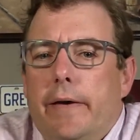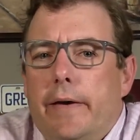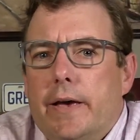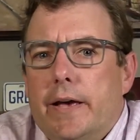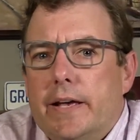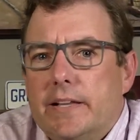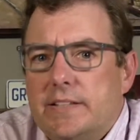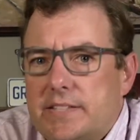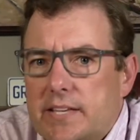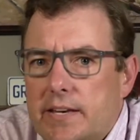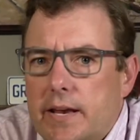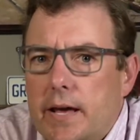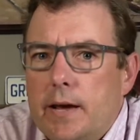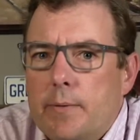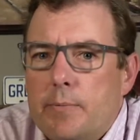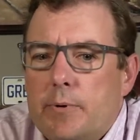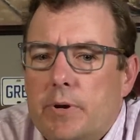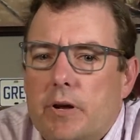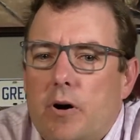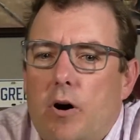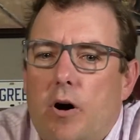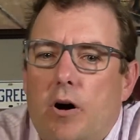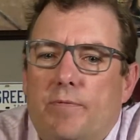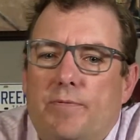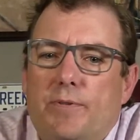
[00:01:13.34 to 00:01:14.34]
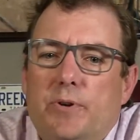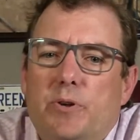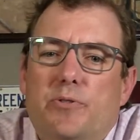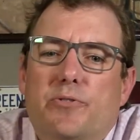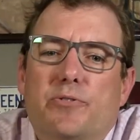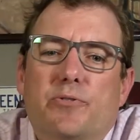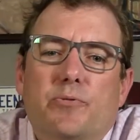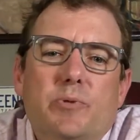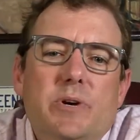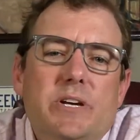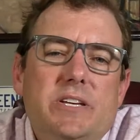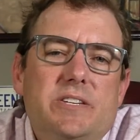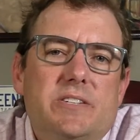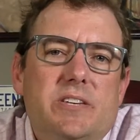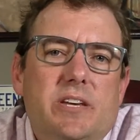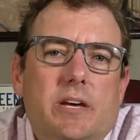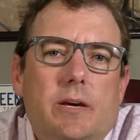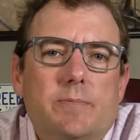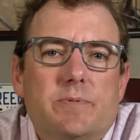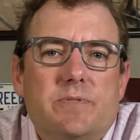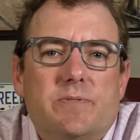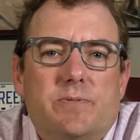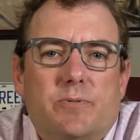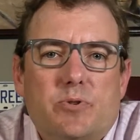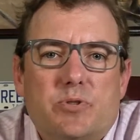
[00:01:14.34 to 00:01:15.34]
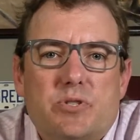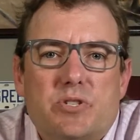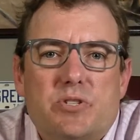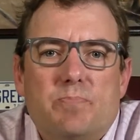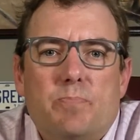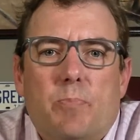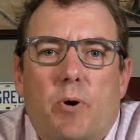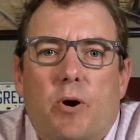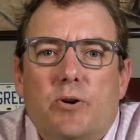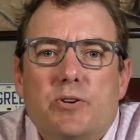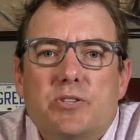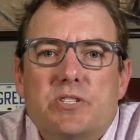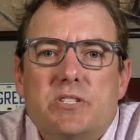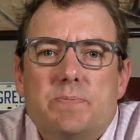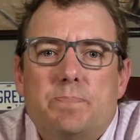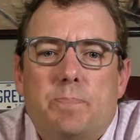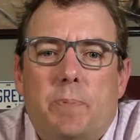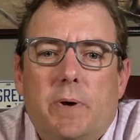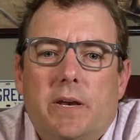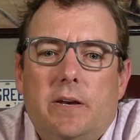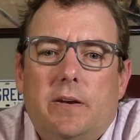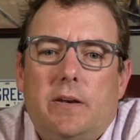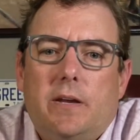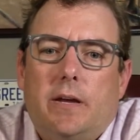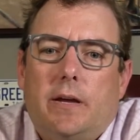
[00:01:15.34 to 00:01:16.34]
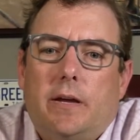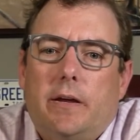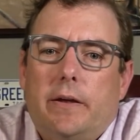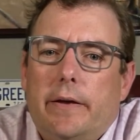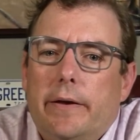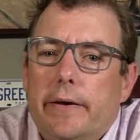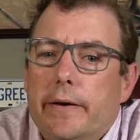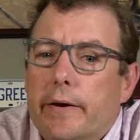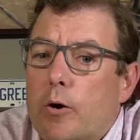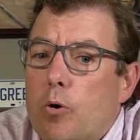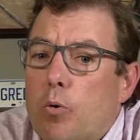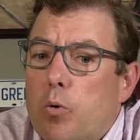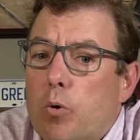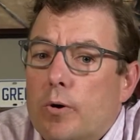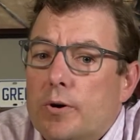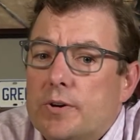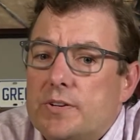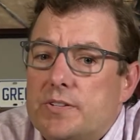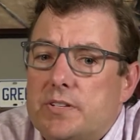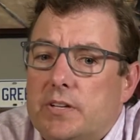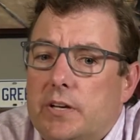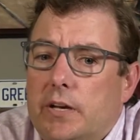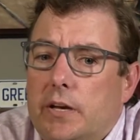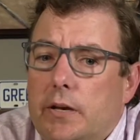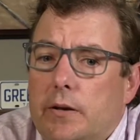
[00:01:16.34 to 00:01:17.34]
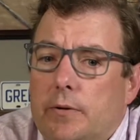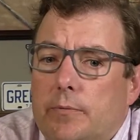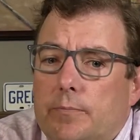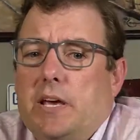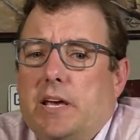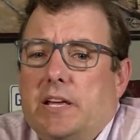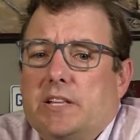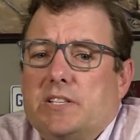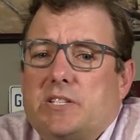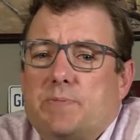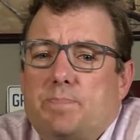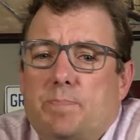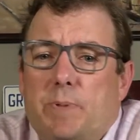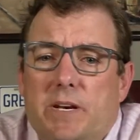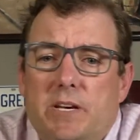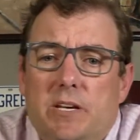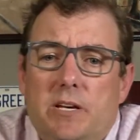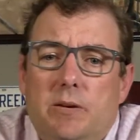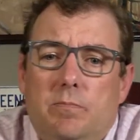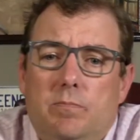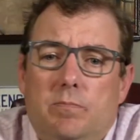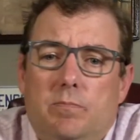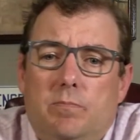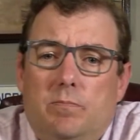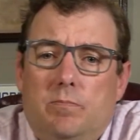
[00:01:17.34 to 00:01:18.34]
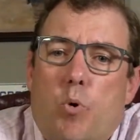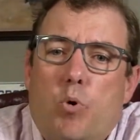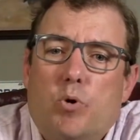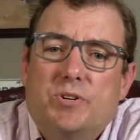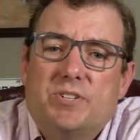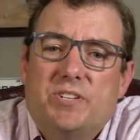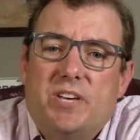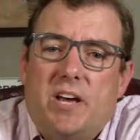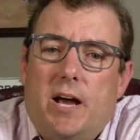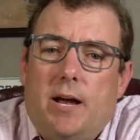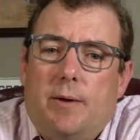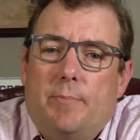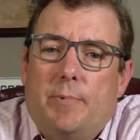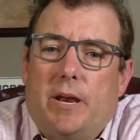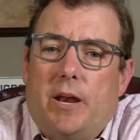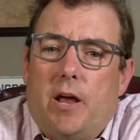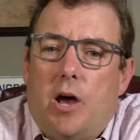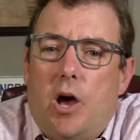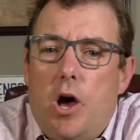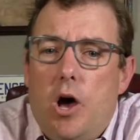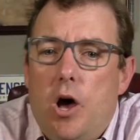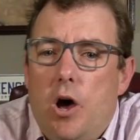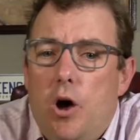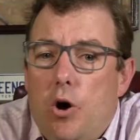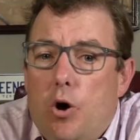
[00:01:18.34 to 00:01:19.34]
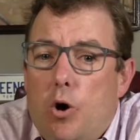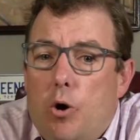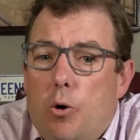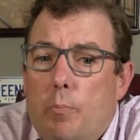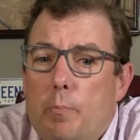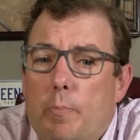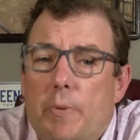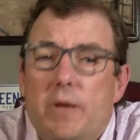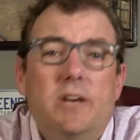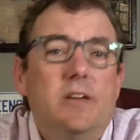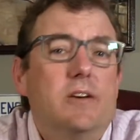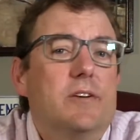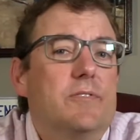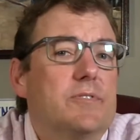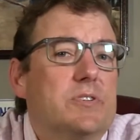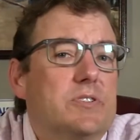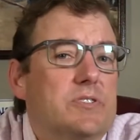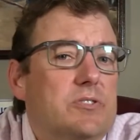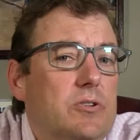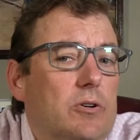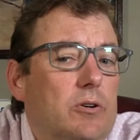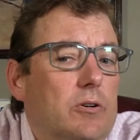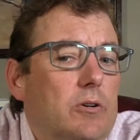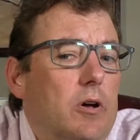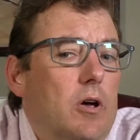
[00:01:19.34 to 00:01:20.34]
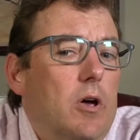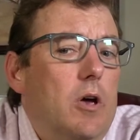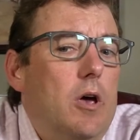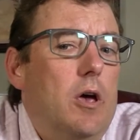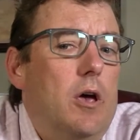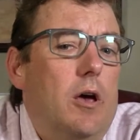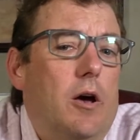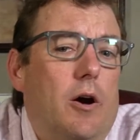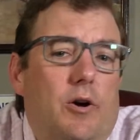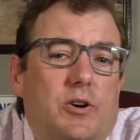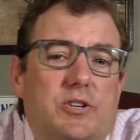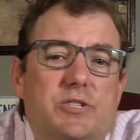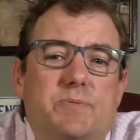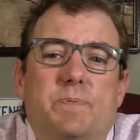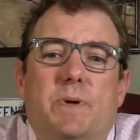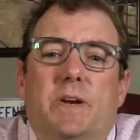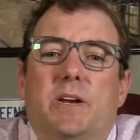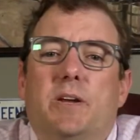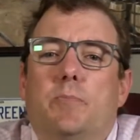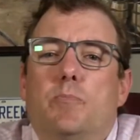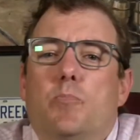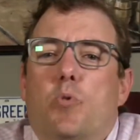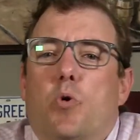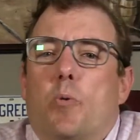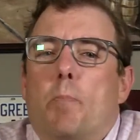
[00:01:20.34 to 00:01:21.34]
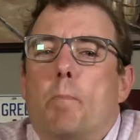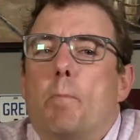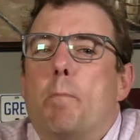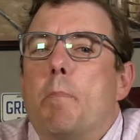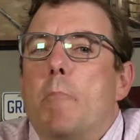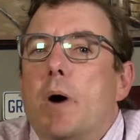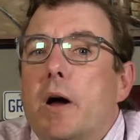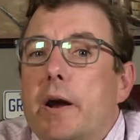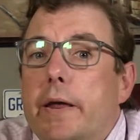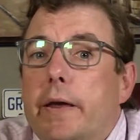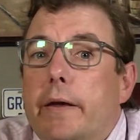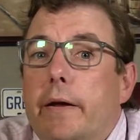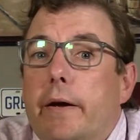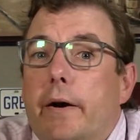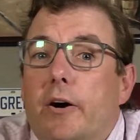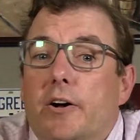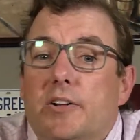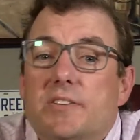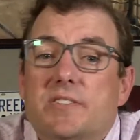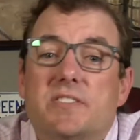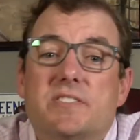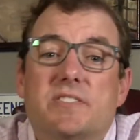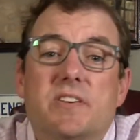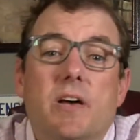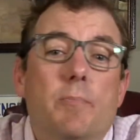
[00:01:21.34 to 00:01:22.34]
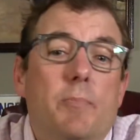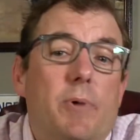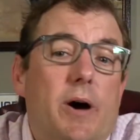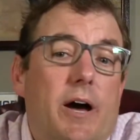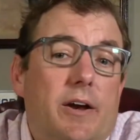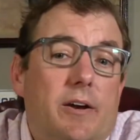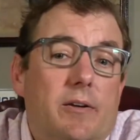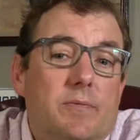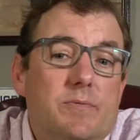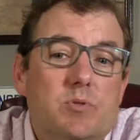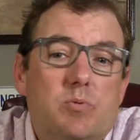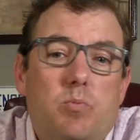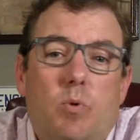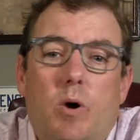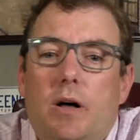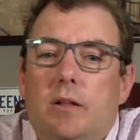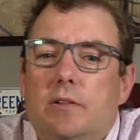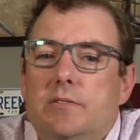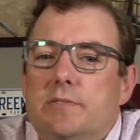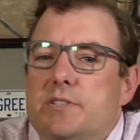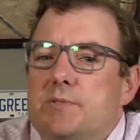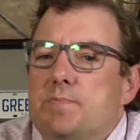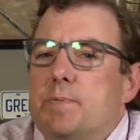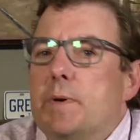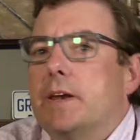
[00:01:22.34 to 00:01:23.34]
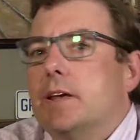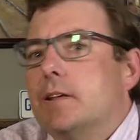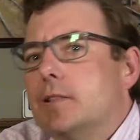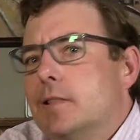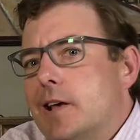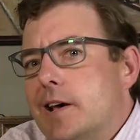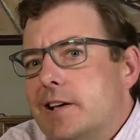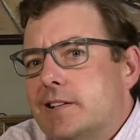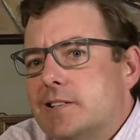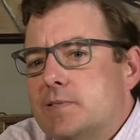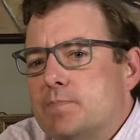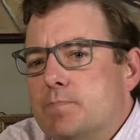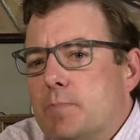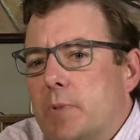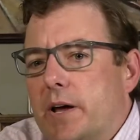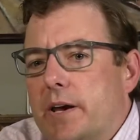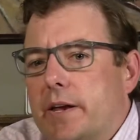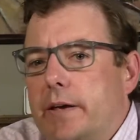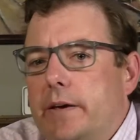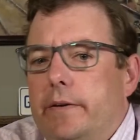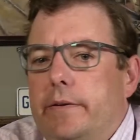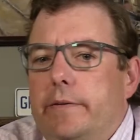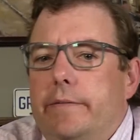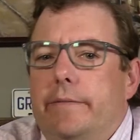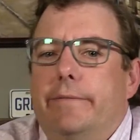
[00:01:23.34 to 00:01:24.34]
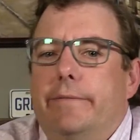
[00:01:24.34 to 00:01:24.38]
And today I'm going to offer you 3 tips for smart spending in a quarantine. In spending more time at home, many of us are spending more money on some items while spending less money